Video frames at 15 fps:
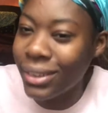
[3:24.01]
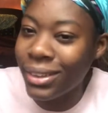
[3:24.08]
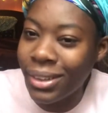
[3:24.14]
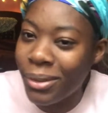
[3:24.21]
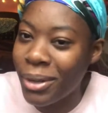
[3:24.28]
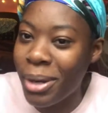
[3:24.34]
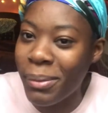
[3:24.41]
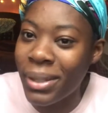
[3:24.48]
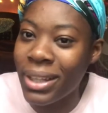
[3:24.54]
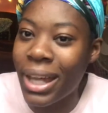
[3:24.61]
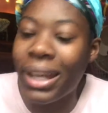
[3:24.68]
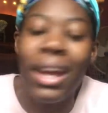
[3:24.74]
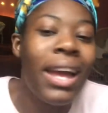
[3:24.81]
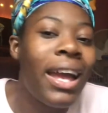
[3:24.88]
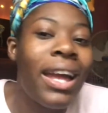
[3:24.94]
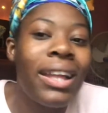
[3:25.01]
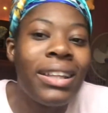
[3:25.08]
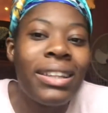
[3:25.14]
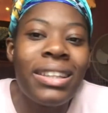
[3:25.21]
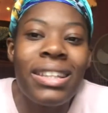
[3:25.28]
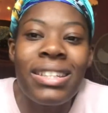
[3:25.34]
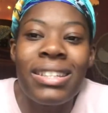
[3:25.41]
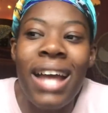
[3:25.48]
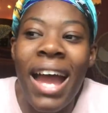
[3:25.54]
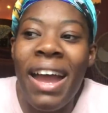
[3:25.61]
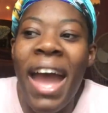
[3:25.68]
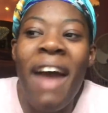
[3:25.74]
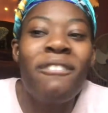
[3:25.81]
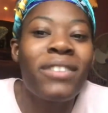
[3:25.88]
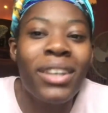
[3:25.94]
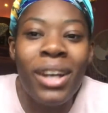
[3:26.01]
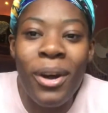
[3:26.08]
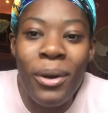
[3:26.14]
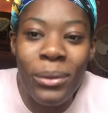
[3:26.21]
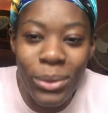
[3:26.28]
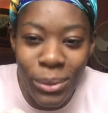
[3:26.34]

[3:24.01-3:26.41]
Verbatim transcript: You know what I mean? Like, this, I have to go